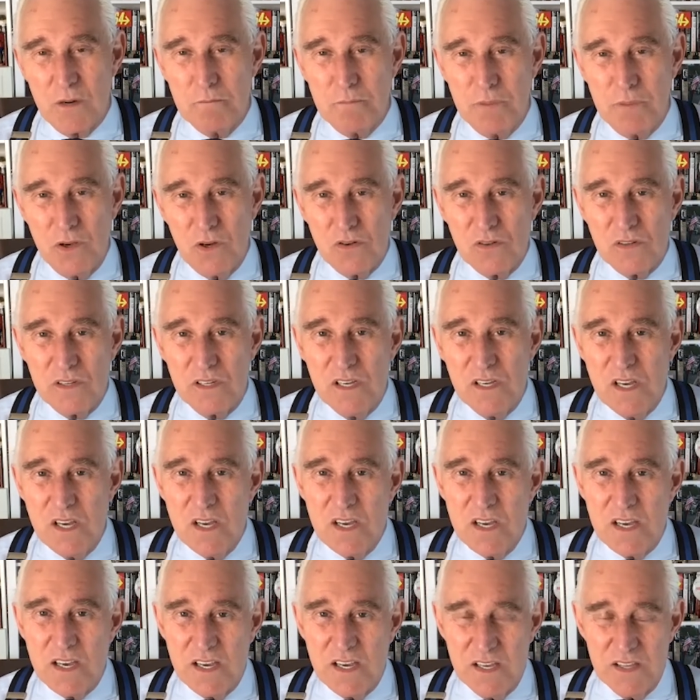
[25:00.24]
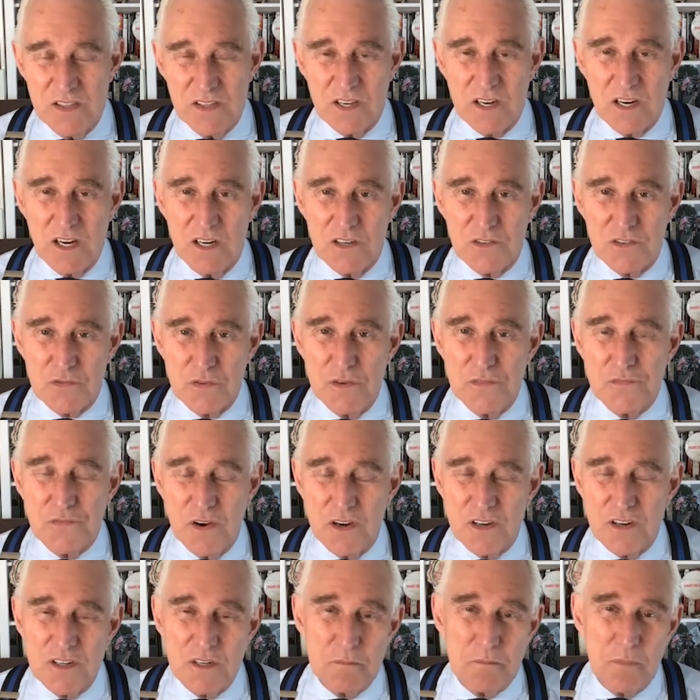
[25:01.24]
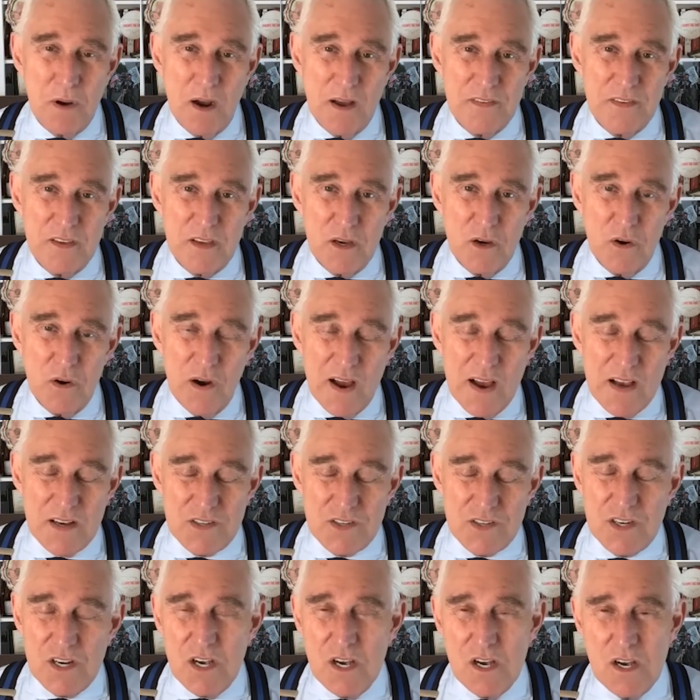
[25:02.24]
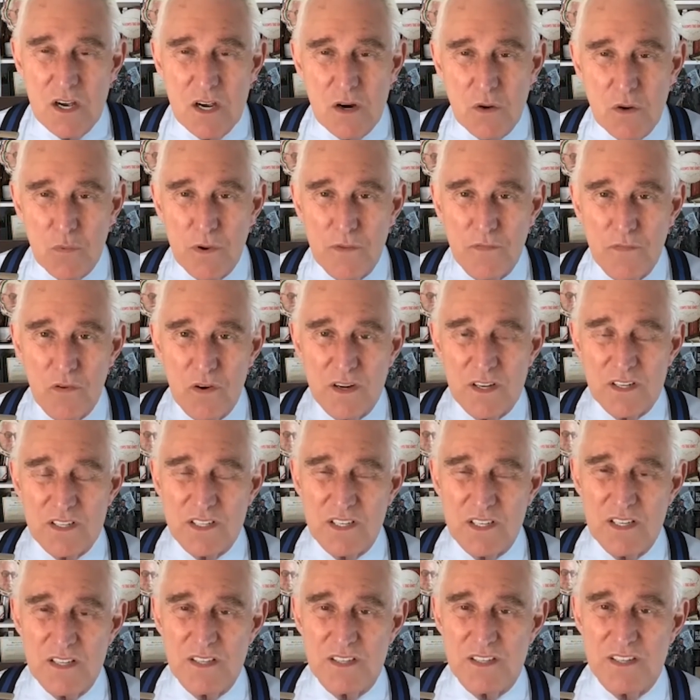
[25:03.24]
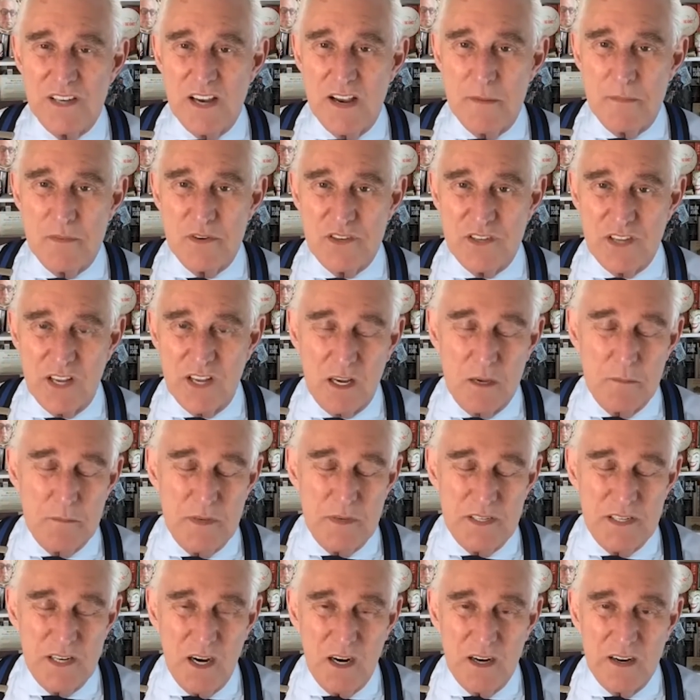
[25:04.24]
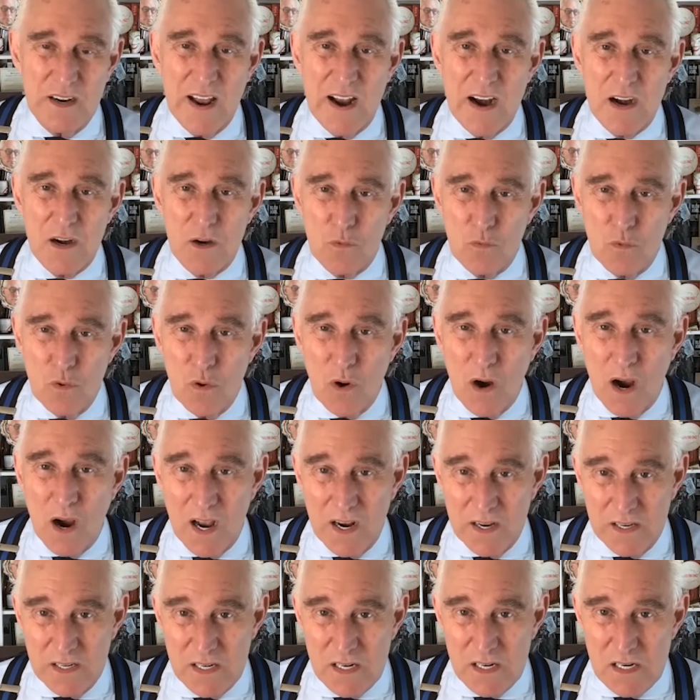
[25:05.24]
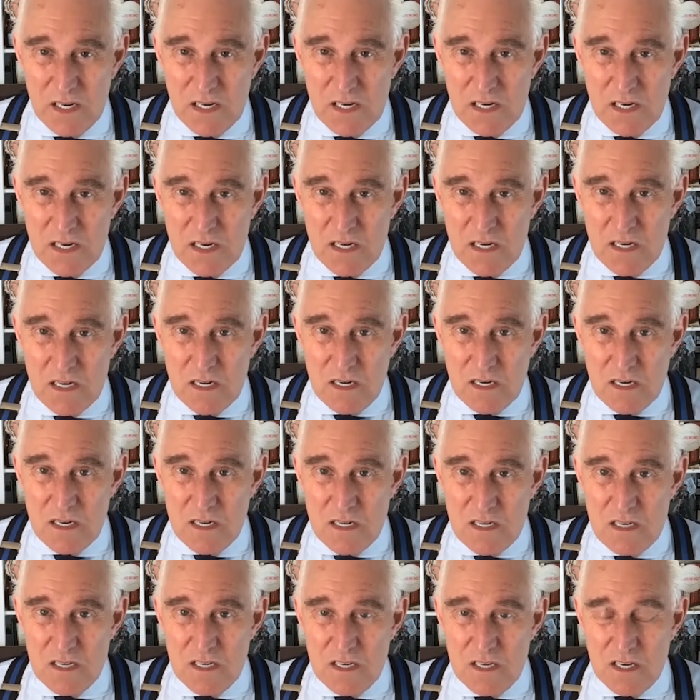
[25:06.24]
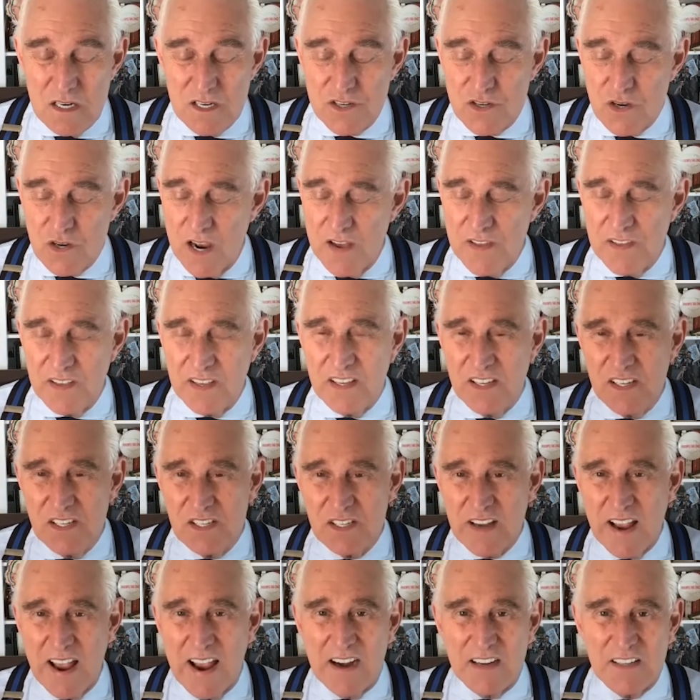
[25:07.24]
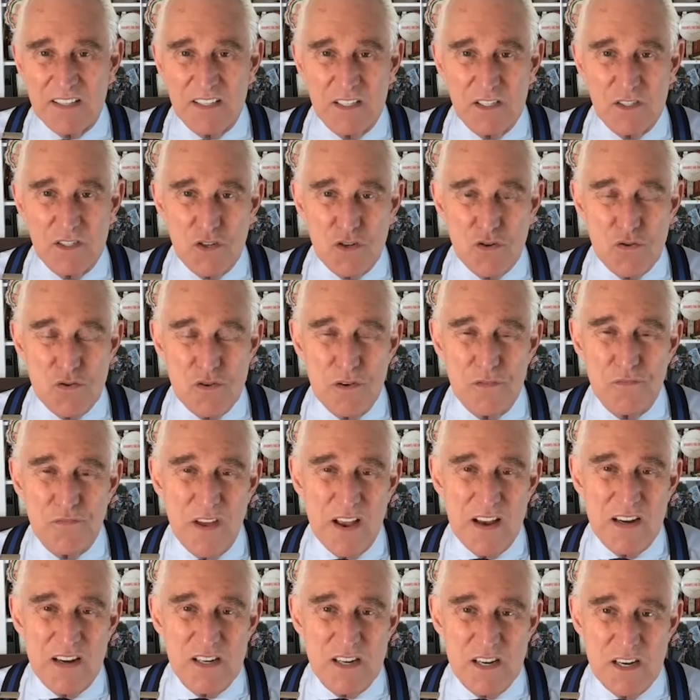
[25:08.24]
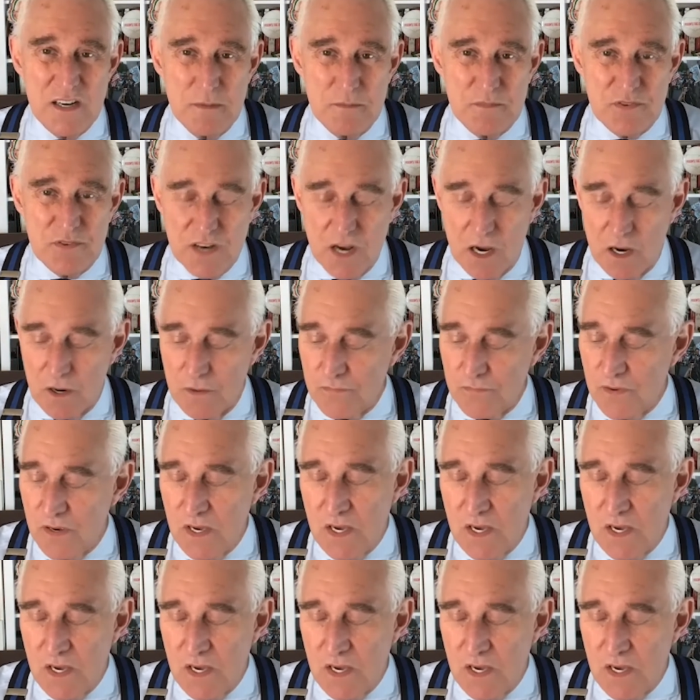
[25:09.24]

built in the country funded by the US. We've already seen the damage that can be done out of Wuhan. So I think he's acting to defend himself.